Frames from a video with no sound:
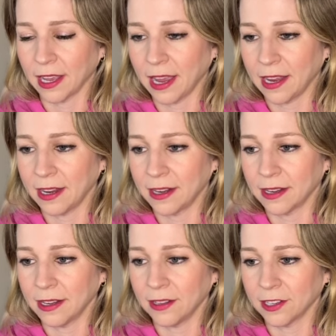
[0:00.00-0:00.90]
And
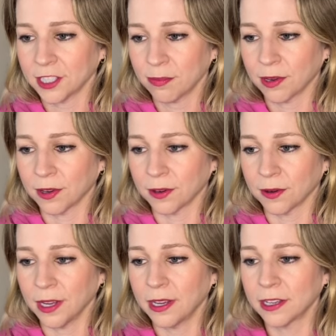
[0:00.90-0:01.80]
in Logic
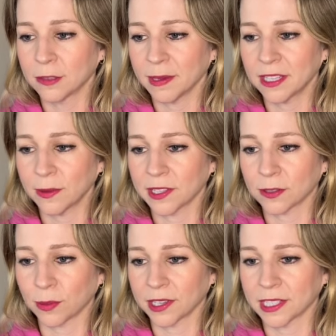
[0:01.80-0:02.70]
Pro, so basically the way
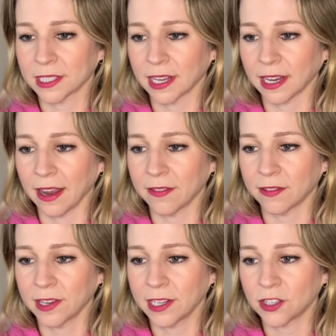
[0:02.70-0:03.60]
this works is like
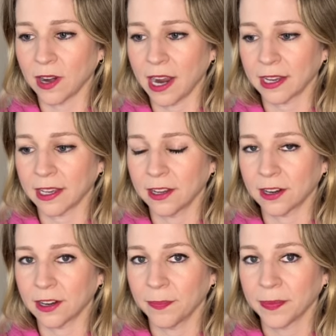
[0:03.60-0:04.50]
every track
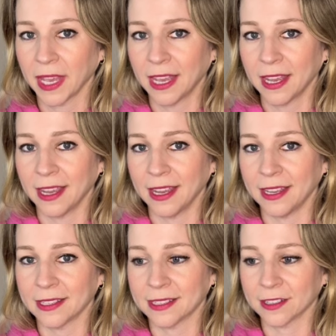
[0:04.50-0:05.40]
here
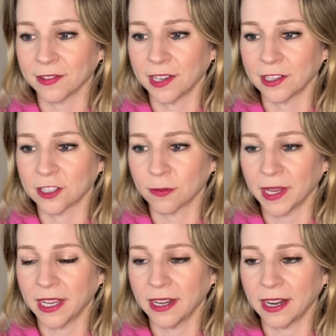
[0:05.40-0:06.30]
is a different
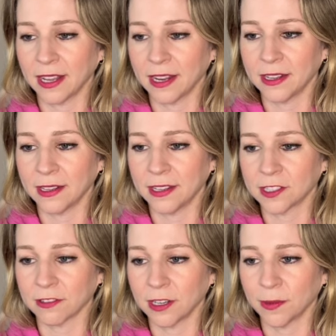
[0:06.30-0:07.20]
instrument. And then these
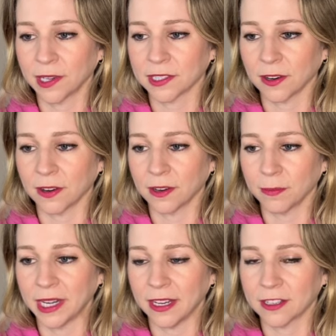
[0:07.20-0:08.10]
green ones are
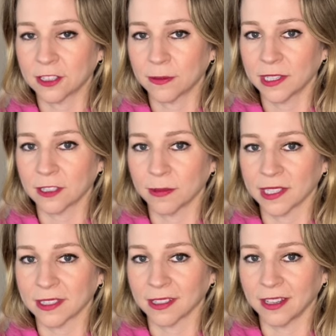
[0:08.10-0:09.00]
MIDI instruments, so
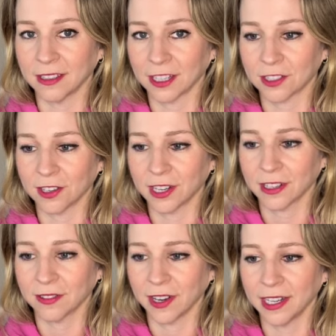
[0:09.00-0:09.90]
basically
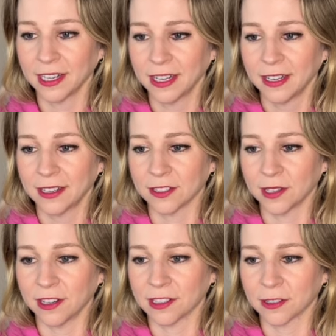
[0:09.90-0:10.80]
electronic, right? So
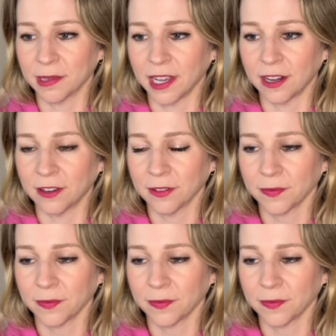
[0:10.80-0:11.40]
here's a piano.